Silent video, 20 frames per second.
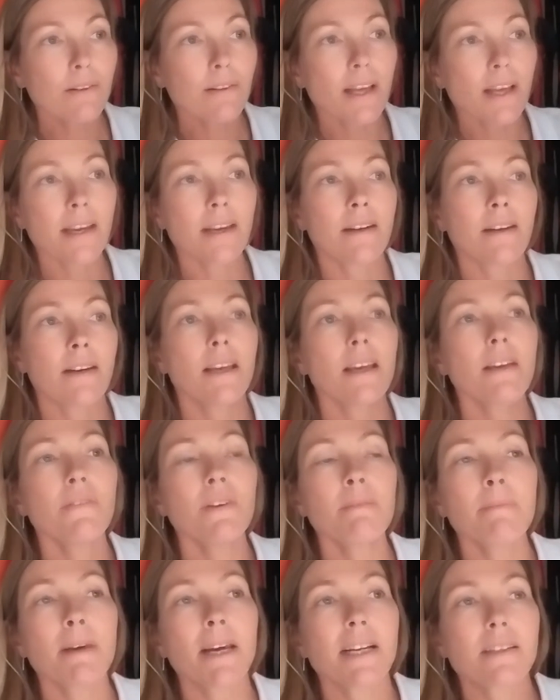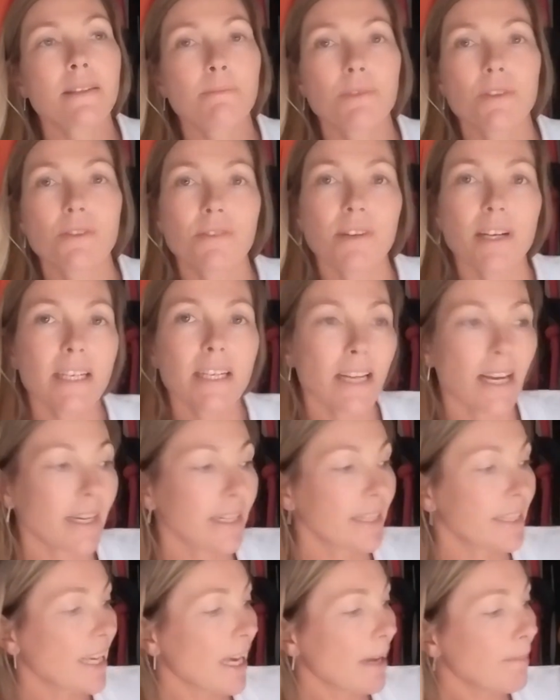They can even make some straight line
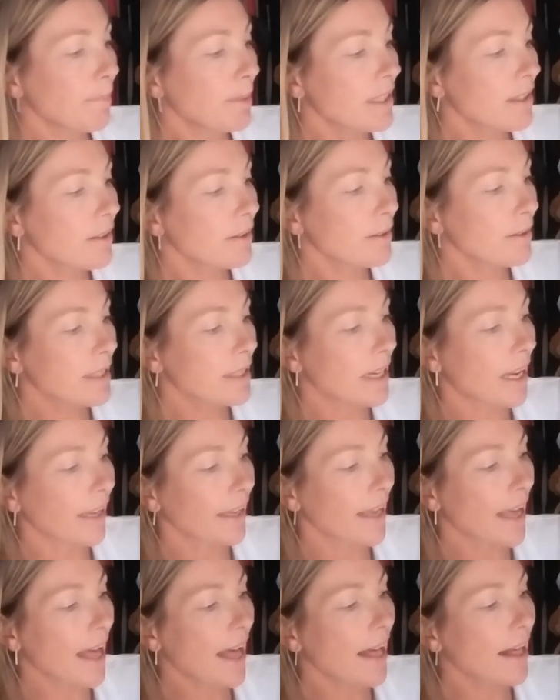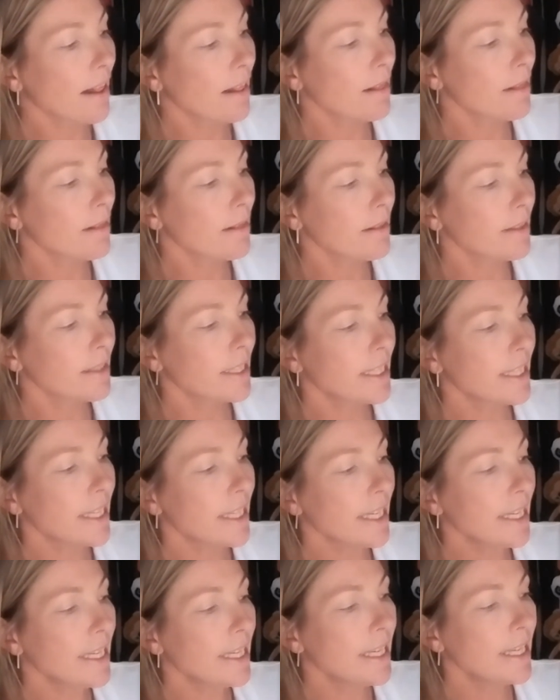capitals like L,
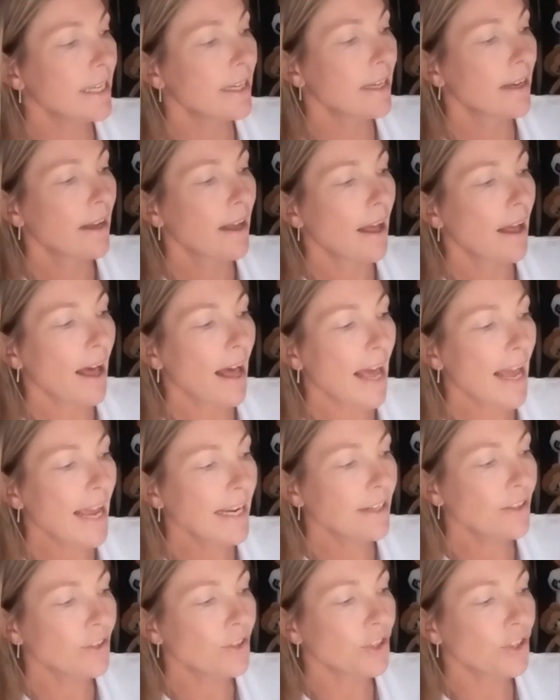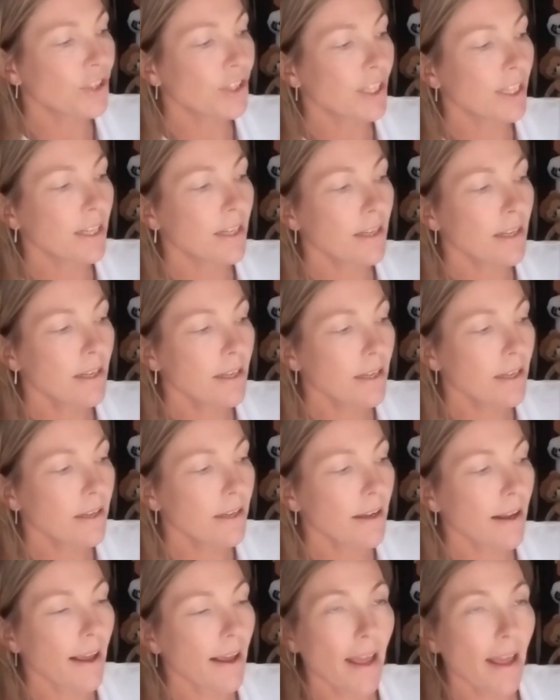T, H, E,
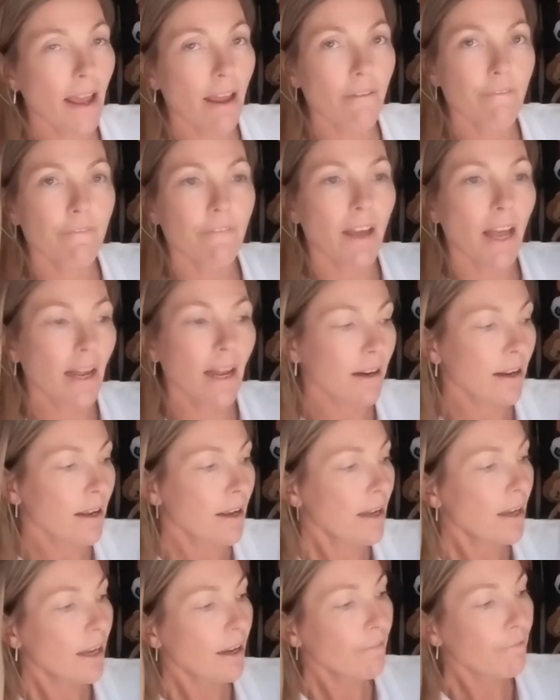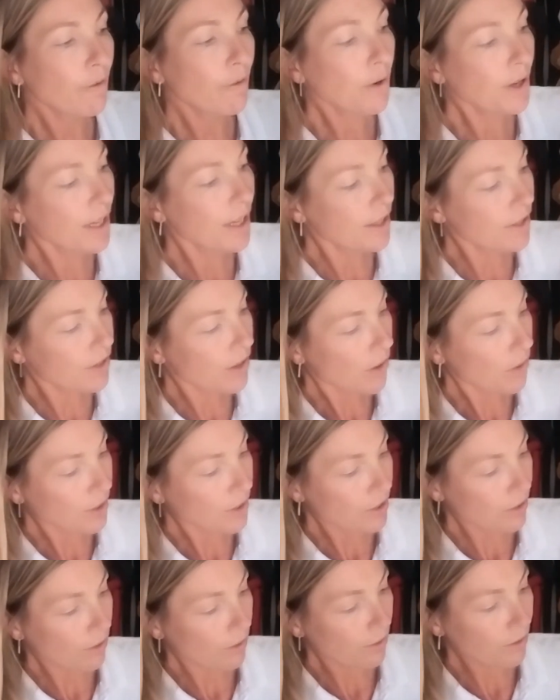F. And 4 years old
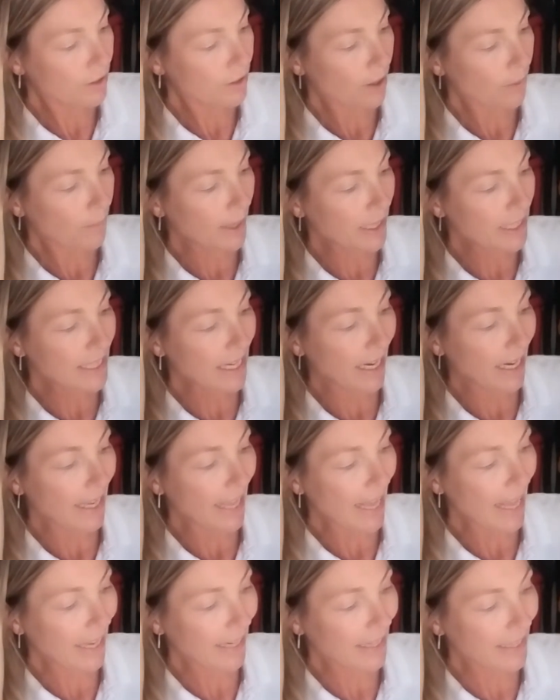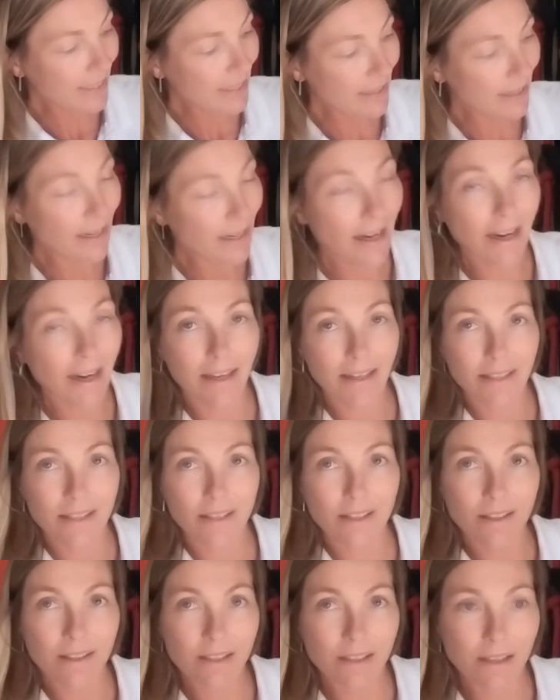is also when diagonal lines
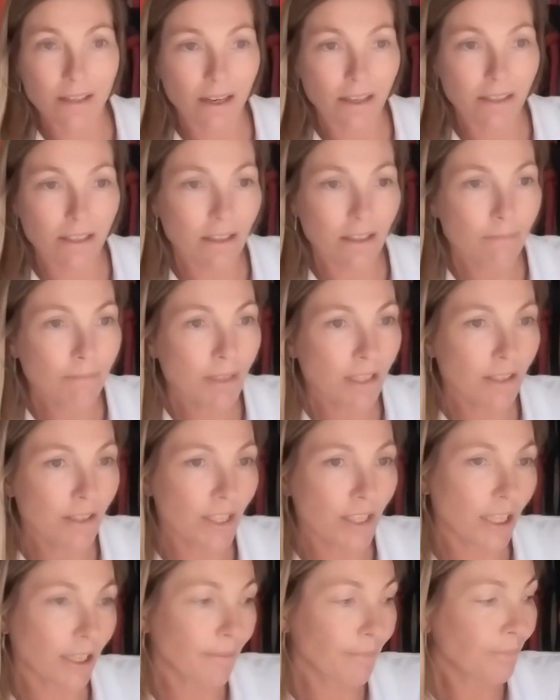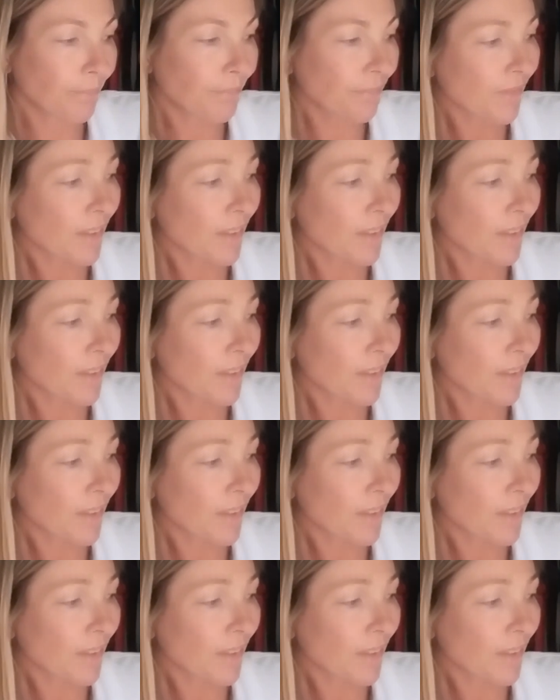start emerging.